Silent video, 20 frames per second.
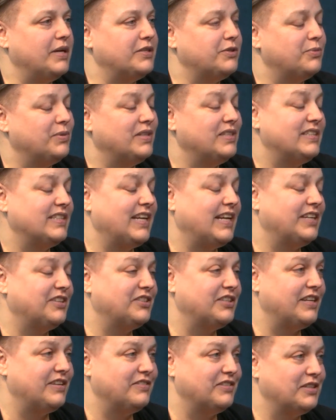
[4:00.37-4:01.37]
as well as I
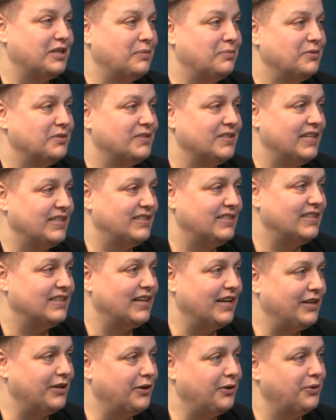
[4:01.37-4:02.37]
actually have a couple sites in
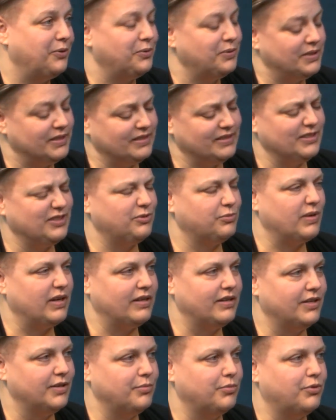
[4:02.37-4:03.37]
Idaho because it's right
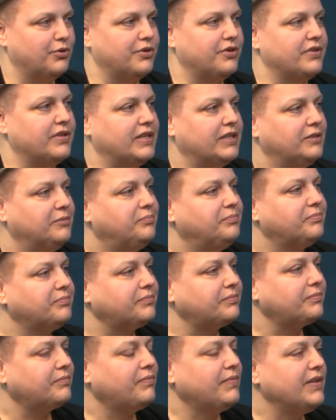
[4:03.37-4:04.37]
on the border there.
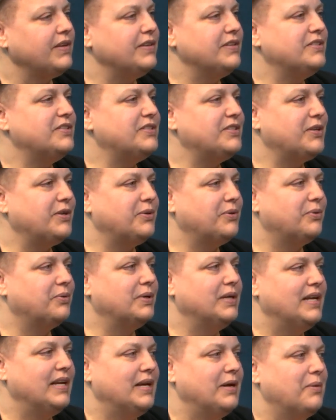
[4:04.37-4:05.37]
Okay. So,
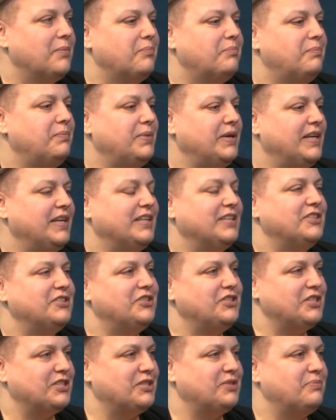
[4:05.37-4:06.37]
being
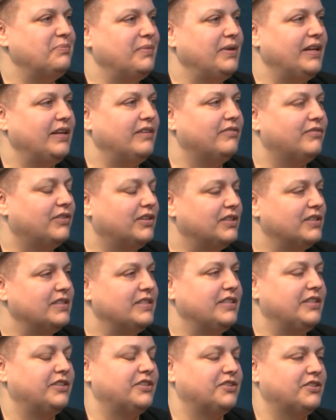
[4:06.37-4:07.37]
just me,
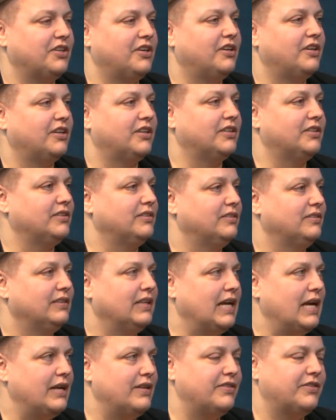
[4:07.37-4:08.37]
volunteers are
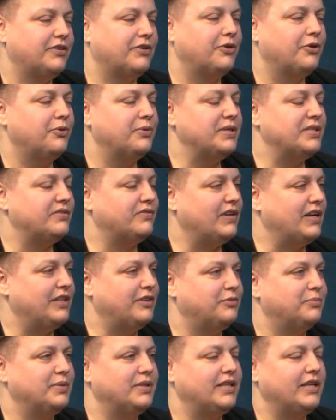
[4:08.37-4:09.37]
they're always
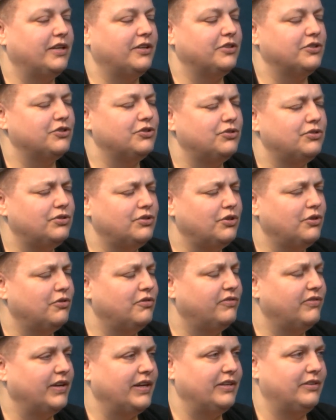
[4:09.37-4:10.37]
vital, but they are so
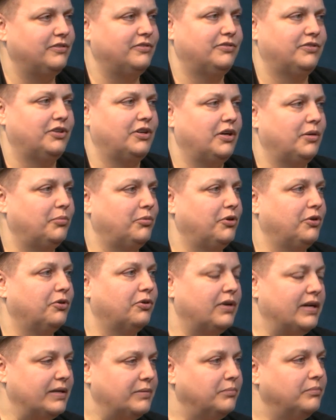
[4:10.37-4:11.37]
vital for our
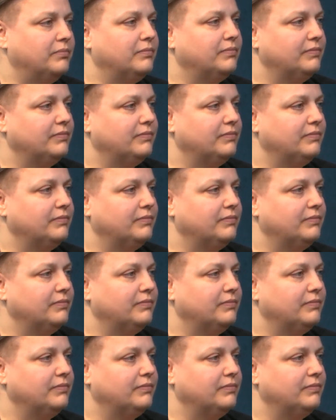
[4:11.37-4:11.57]
program.